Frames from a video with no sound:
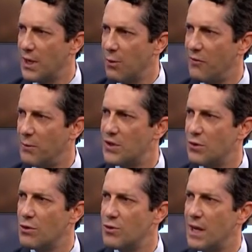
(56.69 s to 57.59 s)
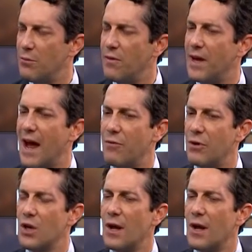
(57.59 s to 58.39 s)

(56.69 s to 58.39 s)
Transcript: away from its 200-day moving average.